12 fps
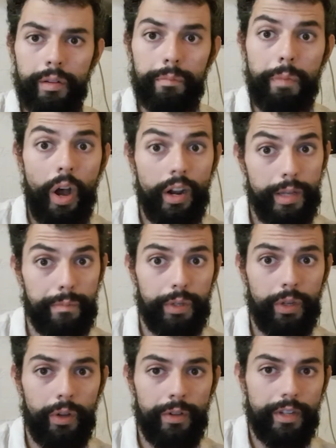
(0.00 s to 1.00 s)
Partly
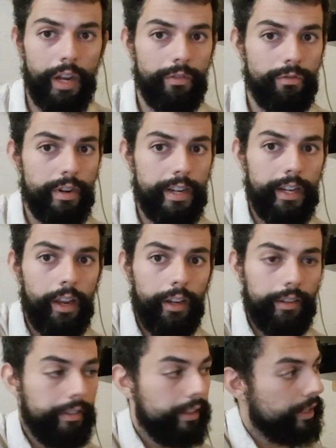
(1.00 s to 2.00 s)
because I really
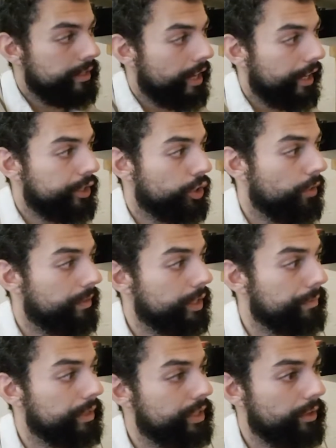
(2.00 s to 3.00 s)
like the texture of this
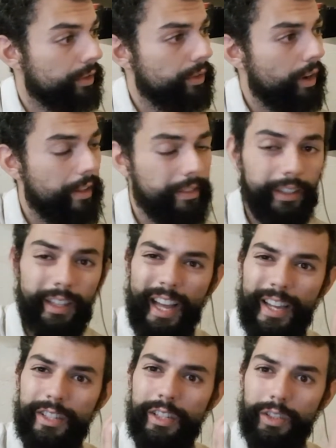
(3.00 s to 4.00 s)
material. I think it
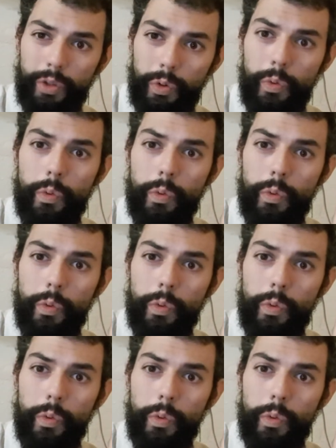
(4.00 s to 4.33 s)
has a cool